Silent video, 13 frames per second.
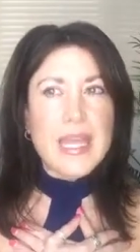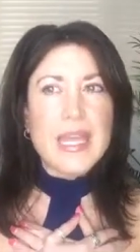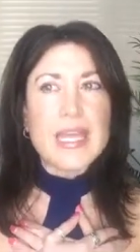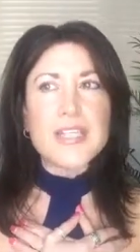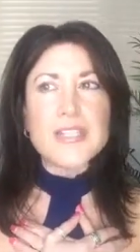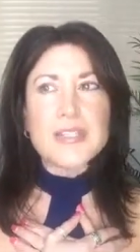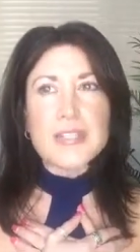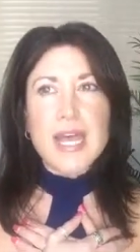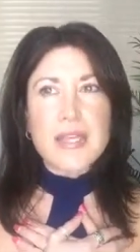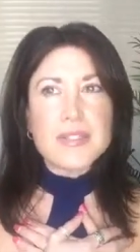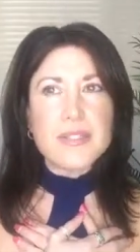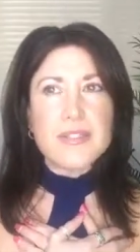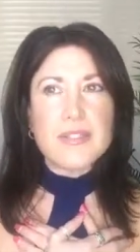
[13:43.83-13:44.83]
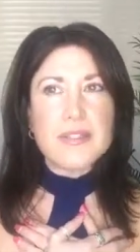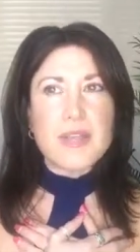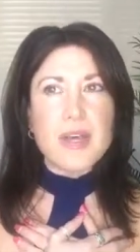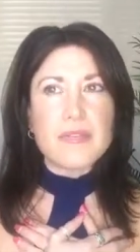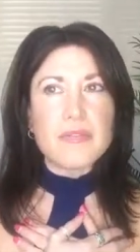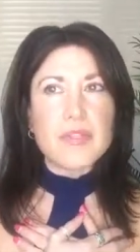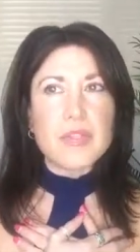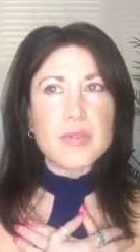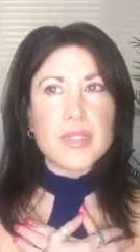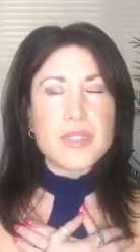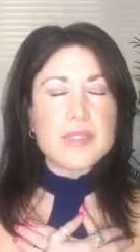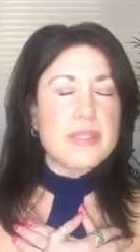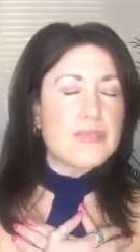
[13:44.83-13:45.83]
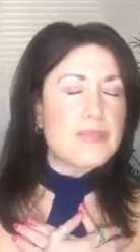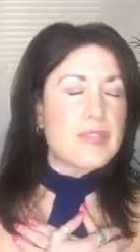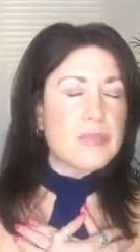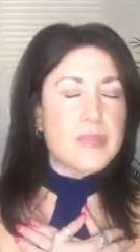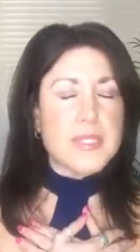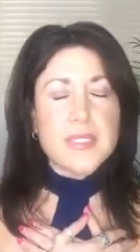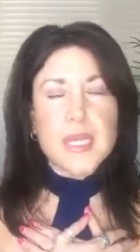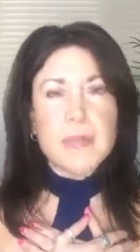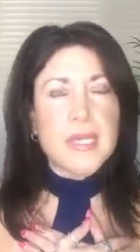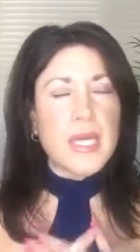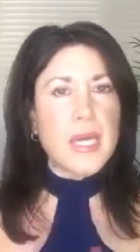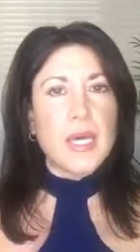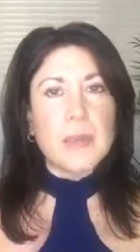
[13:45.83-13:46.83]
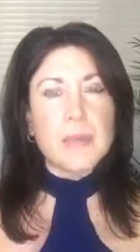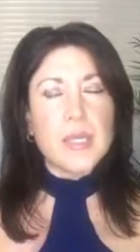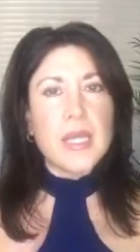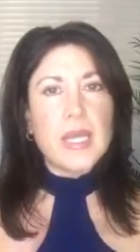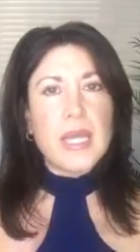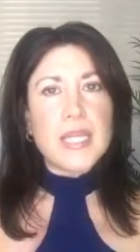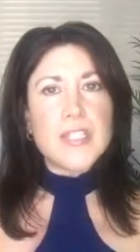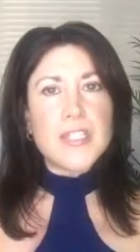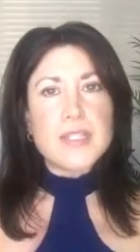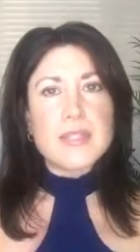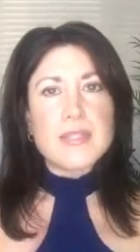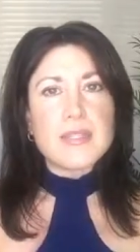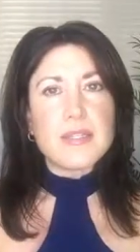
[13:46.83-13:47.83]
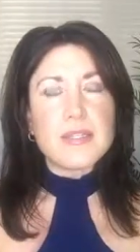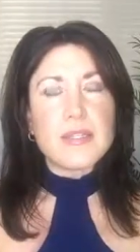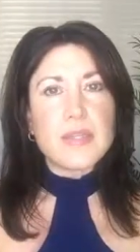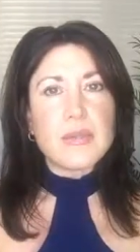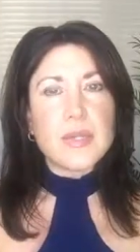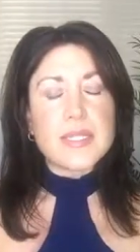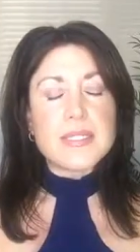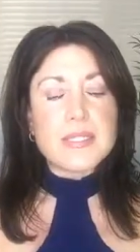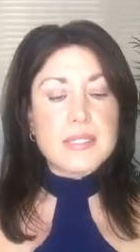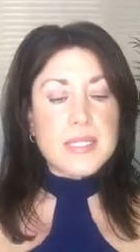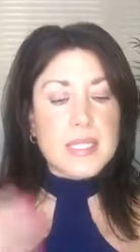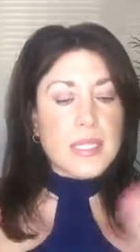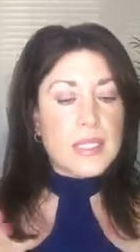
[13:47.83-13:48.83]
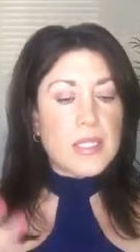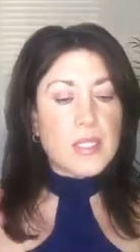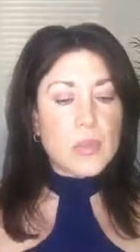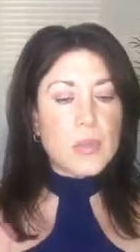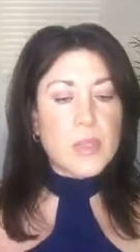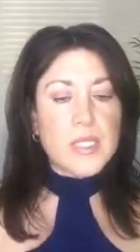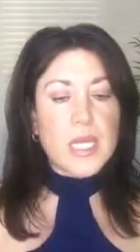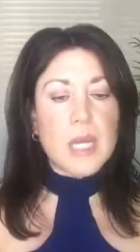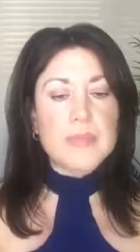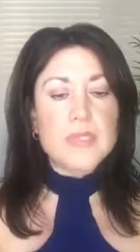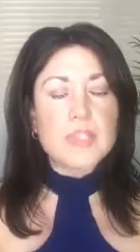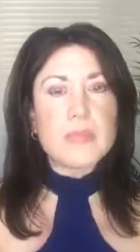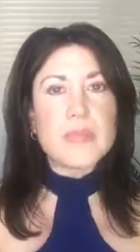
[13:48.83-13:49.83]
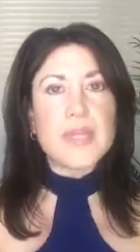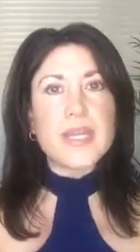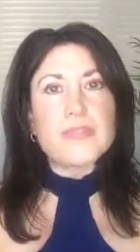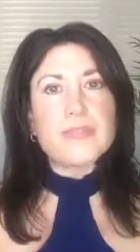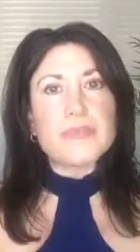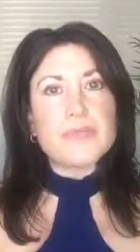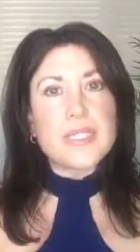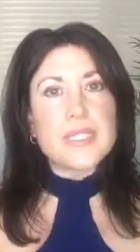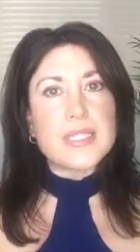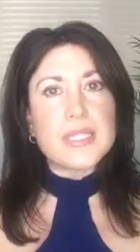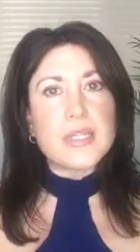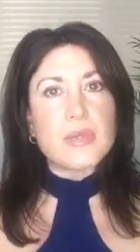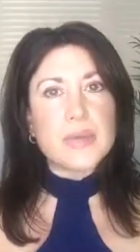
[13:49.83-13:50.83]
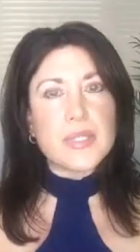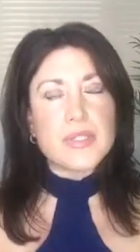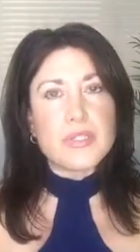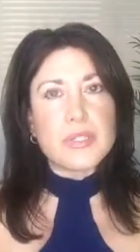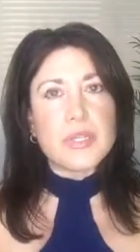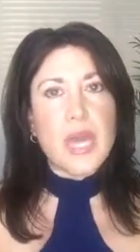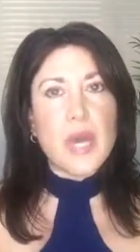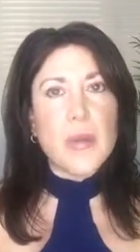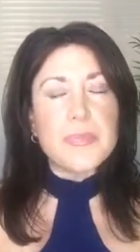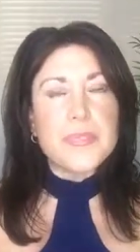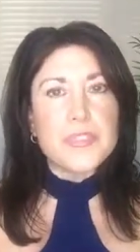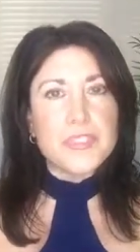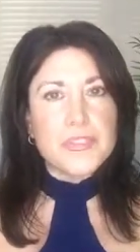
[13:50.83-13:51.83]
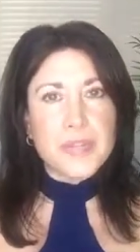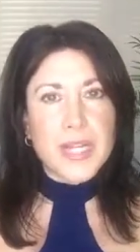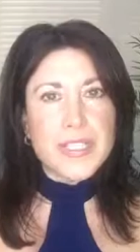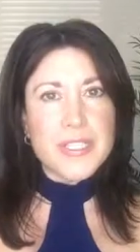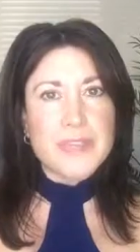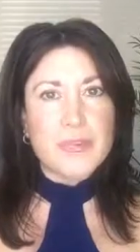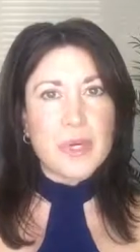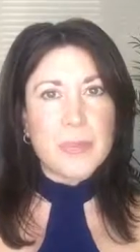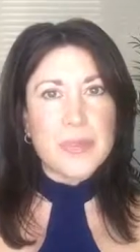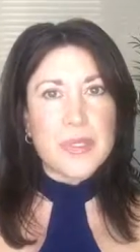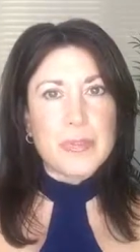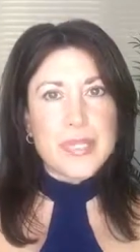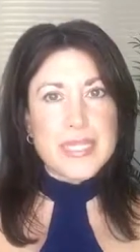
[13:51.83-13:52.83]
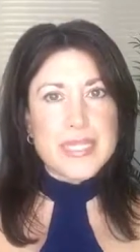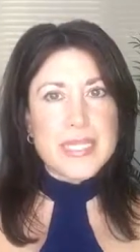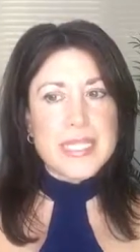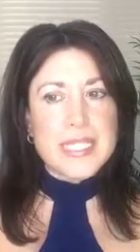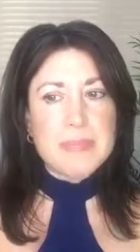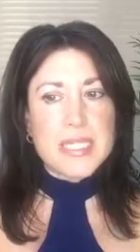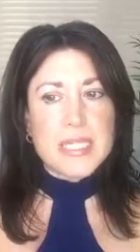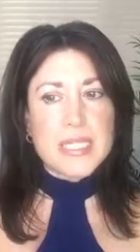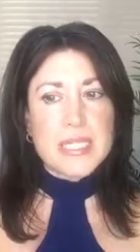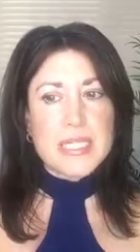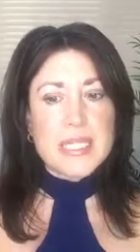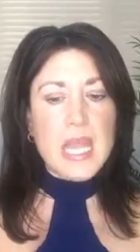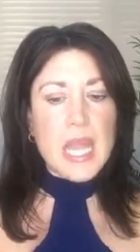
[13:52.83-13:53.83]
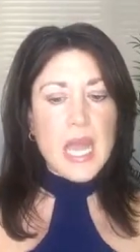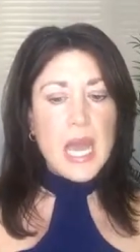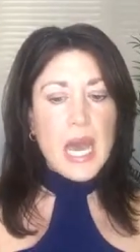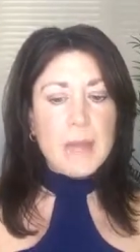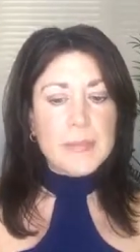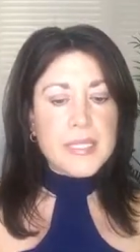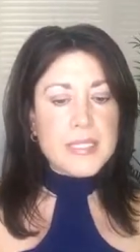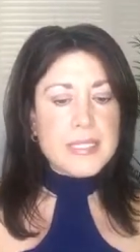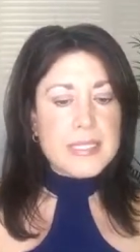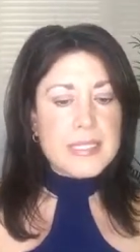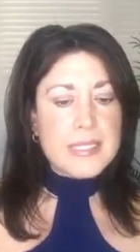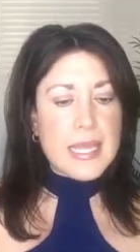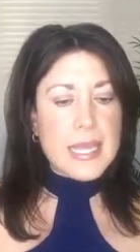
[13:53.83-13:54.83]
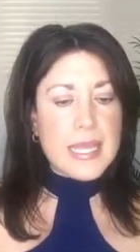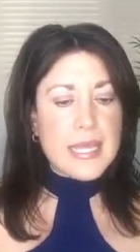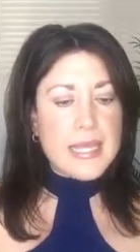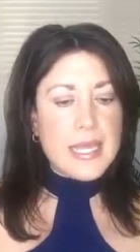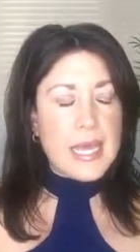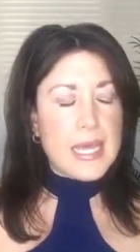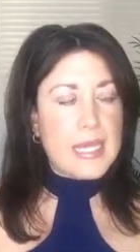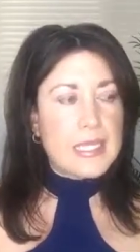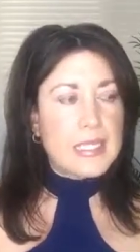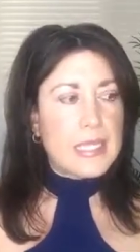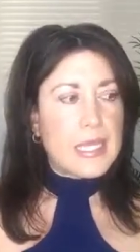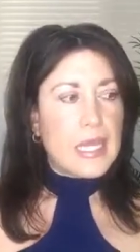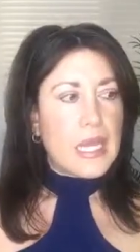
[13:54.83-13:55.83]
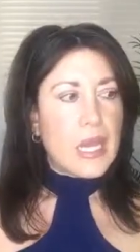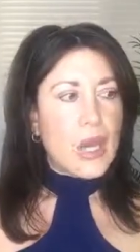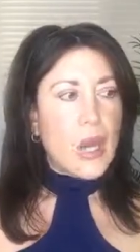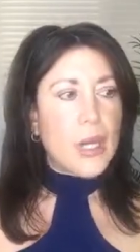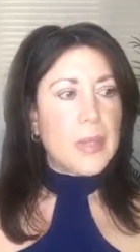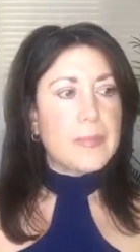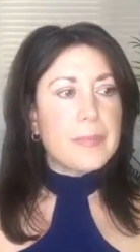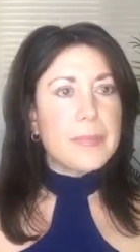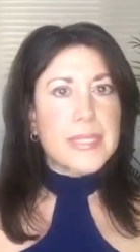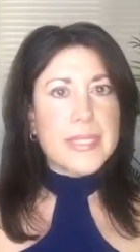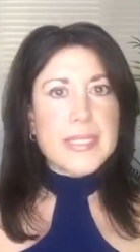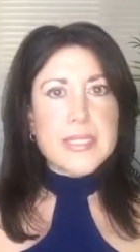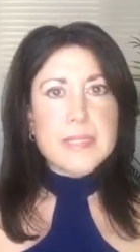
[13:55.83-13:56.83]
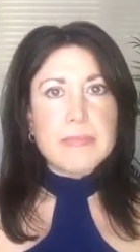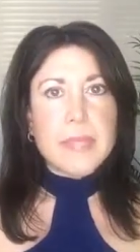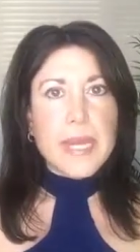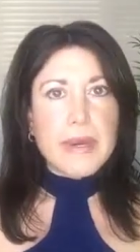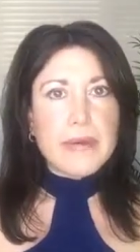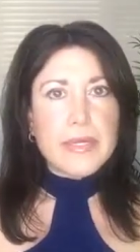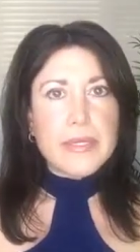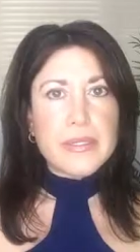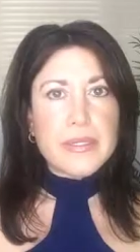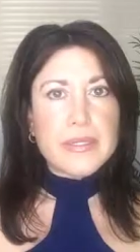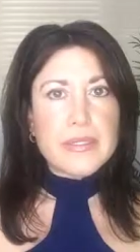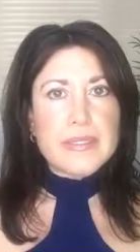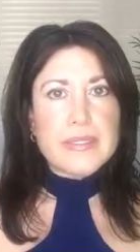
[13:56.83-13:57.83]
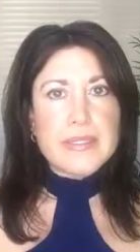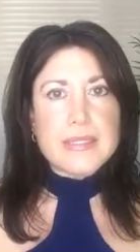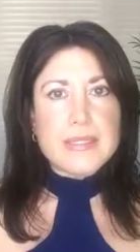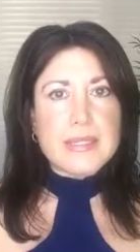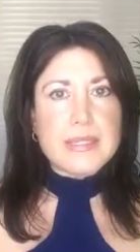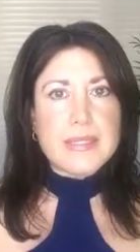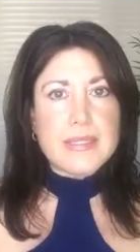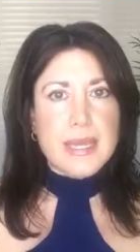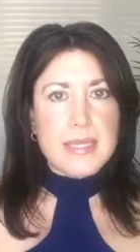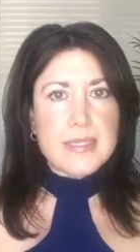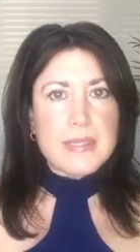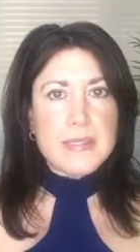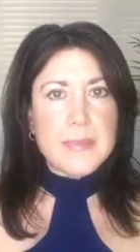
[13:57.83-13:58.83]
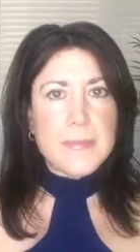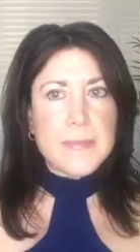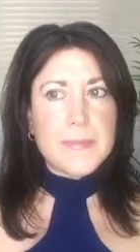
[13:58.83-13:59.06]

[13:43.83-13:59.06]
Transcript: and just ask yourself, what's different, what's coming up, and just, and see what comes to you. But that's really going to help to transform your business, because I'm going to say that our biggest barrier to success